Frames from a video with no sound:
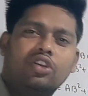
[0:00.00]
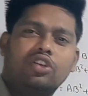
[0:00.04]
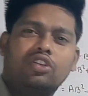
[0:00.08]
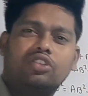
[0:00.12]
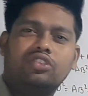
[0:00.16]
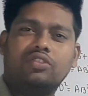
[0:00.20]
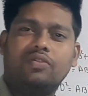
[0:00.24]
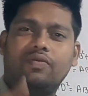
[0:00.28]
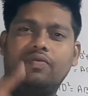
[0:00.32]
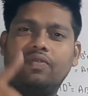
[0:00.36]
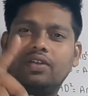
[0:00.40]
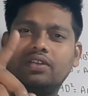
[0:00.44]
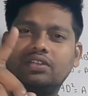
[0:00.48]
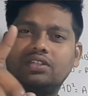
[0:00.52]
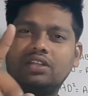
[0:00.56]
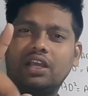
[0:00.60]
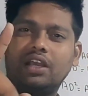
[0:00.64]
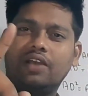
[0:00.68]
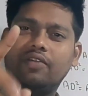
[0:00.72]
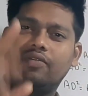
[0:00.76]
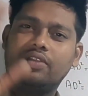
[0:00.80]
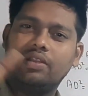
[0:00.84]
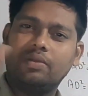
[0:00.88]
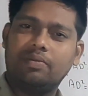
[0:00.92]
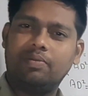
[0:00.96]
So first I
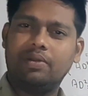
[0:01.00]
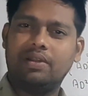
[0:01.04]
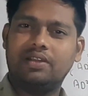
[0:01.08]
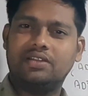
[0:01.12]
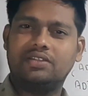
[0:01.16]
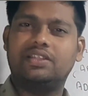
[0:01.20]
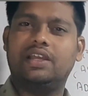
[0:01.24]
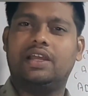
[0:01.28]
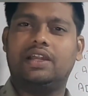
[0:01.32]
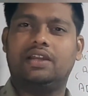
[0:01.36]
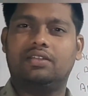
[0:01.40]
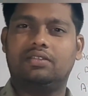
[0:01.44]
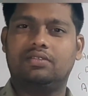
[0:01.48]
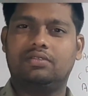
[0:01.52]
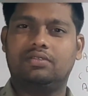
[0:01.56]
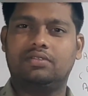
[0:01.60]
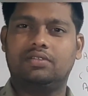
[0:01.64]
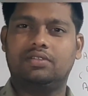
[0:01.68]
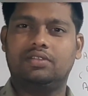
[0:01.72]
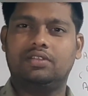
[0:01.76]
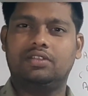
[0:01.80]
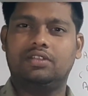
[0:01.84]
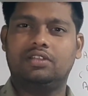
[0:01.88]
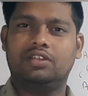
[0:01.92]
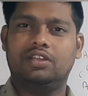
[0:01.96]
have replaced that.
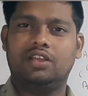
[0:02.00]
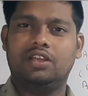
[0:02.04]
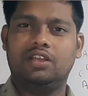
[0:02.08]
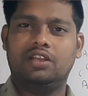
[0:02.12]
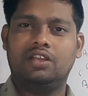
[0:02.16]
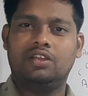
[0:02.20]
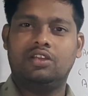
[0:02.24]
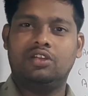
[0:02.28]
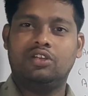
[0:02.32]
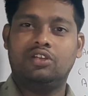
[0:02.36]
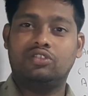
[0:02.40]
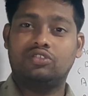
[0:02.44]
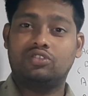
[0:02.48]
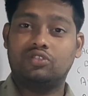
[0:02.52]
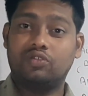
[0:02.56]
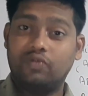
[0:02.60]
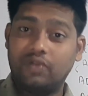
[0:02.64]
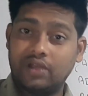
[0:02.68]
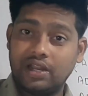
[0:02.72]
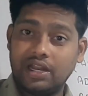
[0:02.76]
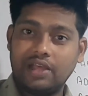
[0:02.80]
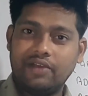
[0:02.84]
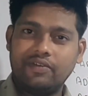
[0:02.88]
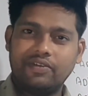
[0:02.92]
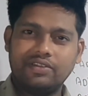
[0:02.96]
So
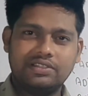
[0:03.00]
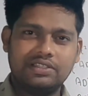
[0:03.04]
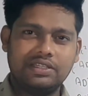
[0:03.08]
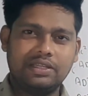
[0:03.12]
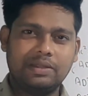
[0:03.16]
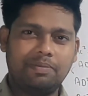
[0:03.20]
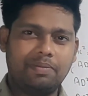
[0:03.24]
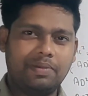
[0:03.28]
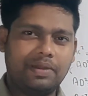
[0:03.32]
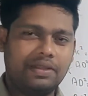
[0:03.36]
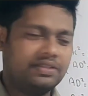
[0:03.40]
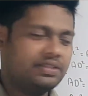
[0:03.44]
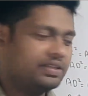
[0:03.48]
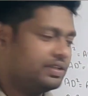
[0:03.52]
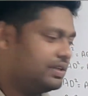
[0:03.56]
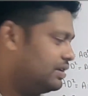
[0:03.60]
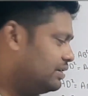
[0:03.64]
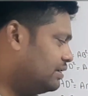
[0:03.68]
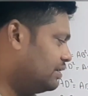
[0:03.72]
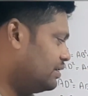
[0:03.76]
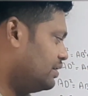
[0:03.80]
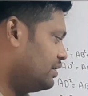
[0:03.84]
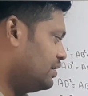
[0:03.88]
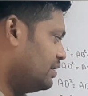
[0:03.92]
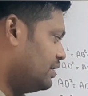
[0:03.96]
when I was replacing,
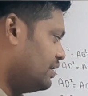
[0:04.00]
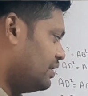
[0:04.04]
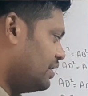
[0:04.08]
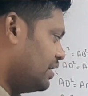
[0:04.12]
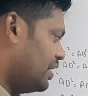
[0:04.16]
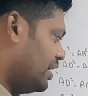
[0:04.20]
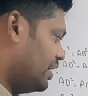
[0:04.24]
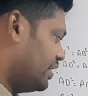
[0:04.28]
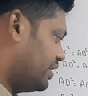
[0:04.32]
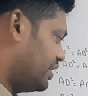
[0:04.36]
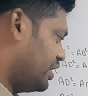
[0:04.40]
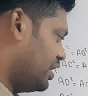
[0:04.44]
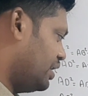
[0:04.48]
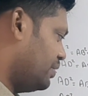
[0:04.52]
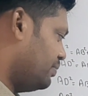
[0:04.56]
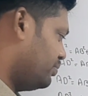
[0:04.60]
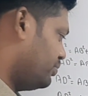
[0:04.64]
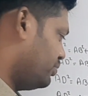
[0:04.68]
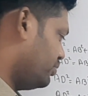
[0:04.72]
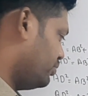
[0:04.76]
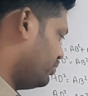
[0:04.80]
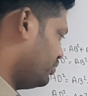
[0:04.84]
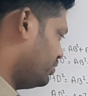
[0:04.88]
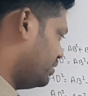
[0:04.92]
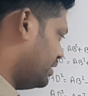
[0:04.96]
I came to
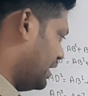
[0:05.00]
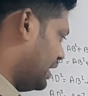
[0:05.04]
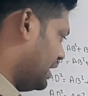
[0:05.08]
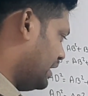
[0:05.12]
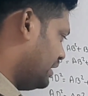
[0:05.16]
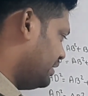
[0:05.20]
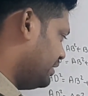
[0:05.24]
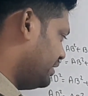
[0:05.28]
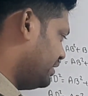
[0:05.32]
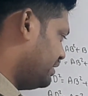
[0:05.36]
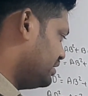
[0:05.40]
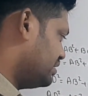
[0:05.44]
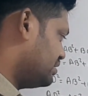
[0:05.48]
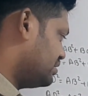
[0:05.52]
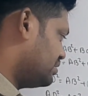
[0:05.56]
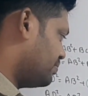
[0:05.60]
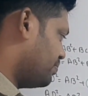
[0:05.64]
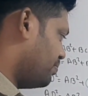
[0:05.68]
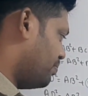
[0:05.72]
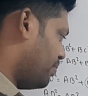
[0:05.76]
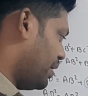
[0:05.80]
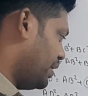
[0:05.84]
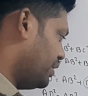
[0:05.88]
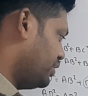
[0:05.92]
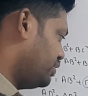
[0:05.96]
know that it is
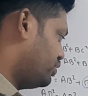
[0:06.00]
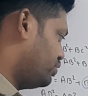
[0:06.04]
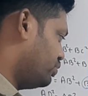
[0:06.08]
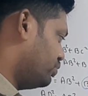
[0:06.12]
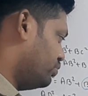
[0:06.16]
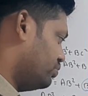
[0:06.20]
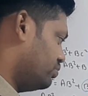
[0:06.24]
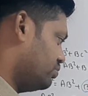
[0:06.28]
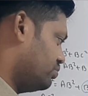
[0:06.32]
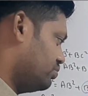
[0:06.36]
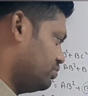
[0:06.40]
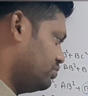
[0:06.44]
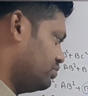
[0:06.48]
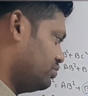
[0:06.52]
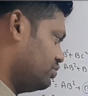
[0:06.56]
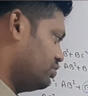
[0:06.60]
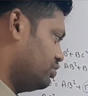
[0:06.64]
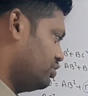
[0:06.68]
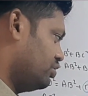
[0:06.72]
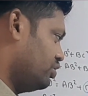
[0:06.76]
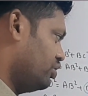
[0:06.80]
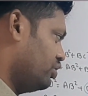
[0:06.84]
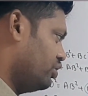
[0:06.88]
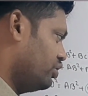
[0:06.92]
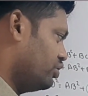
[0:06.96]
by 2.
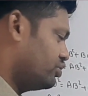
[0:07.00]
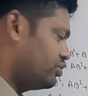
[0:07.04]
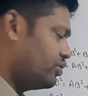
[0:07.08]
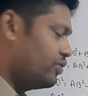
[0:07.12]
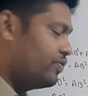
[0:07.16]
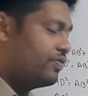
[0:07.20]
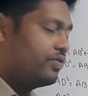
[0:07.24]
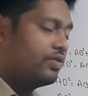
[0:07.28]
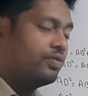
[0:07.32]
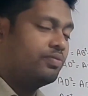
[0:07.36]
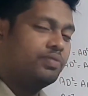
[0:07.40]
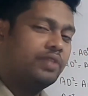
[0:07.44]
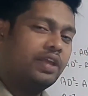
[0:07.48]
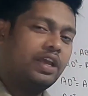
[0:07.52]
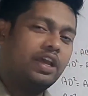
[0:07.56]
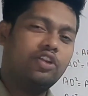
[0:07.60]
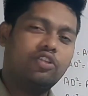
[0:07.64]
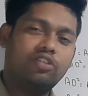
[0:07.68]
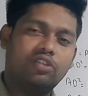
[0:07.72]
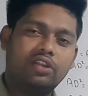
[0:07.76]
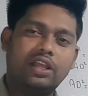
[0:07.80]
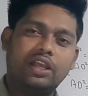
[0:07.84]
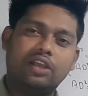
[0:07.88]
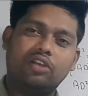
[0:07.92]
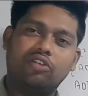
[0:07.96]
So from there
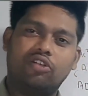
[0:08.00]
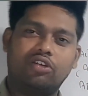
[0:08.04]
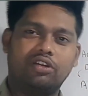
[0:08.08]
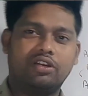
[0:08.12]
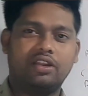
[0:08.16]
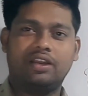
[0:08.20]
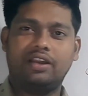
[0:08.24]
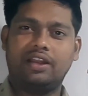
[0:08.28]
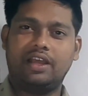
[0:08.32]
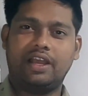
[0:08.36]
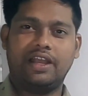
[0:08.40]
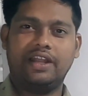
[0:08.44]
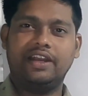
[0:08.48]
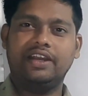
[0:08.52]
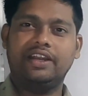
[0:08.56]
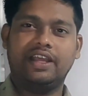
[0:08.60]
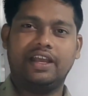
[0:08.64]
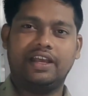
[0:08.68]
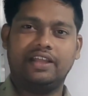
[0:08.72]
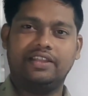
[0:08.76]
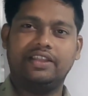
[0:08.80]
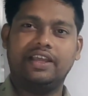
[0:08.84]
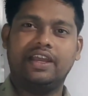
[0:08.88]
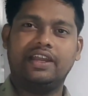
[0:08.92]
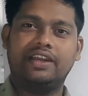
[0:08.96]
only I got an
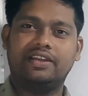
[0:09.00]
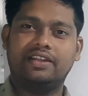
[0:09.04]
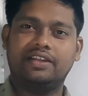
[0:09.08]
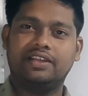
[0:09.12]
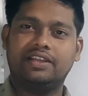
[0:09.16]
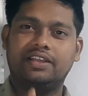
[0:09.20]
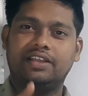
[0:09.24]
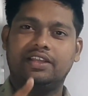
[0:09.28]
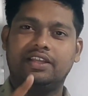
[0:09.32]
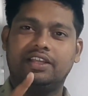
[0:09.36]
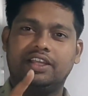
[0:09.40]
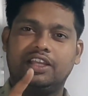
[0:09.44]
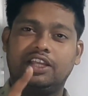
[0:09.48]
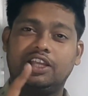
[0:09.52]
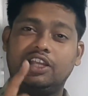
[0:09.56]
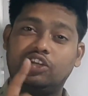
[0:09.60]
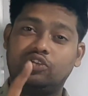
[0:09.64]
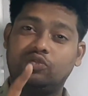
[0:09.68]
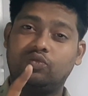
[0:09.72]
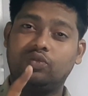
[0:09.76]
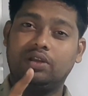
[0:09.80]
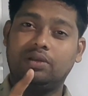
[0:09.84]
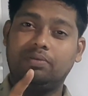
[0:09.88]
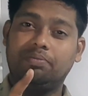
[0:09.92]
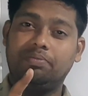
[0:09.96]
idea that it
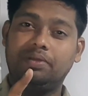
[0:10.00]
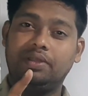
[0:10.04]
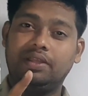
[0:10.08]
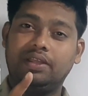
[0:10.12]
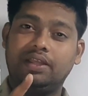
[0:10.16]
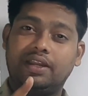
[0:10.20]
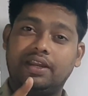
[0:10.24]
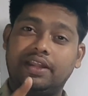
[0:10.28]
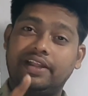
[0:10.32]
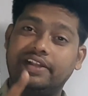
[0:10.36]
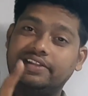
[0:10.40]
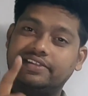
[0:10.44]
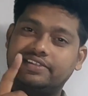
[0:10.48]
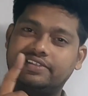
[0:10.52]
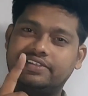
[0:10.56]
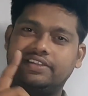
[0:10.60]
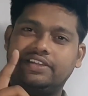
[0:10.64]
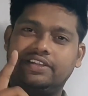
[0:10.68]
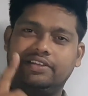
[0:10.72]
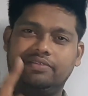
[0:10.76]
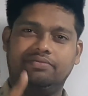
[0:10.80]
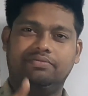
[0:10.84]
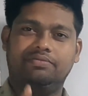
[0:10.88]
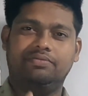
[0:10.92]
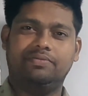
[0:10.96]
will be an
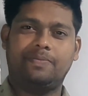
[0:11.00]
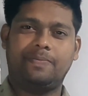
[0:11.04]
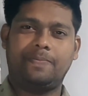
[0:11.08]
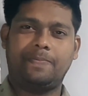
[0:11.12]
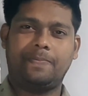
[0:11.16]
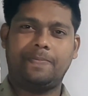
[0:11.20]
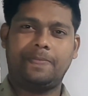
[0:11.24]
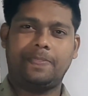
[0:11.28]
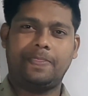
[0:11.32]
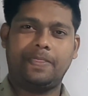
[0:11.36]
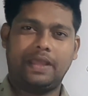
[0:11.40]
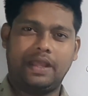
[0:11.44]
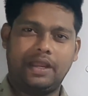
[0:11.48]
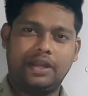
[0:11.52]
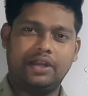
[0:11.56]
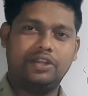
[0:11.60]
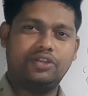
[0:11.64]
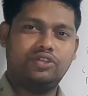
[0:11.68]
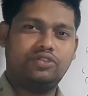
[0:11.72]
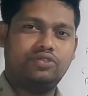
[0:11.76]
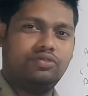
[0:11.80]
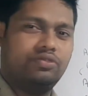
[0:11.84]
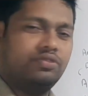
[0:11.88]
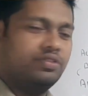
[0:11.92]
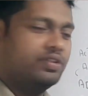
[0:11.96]
LCM.
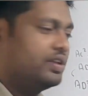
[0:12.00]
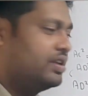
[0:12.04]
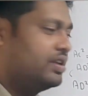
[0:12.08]
Understood?